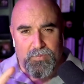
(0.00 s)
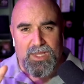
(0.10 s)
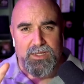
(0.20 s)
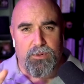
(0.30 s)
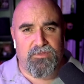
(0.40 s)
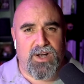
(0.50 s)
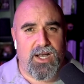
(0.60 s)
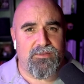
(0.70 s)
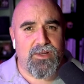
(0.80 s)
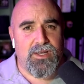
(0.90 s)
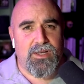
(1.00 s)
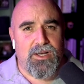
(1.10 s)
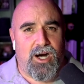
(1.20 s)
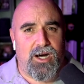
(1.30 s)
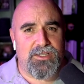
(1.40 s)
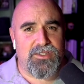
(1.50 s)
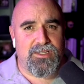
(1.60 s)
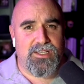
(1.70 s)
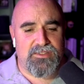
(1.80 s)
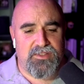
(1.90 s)
Number 5 on the
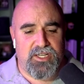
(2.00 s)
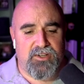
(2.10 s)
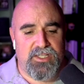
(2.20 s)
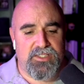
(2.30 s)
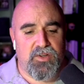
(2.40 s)
list here is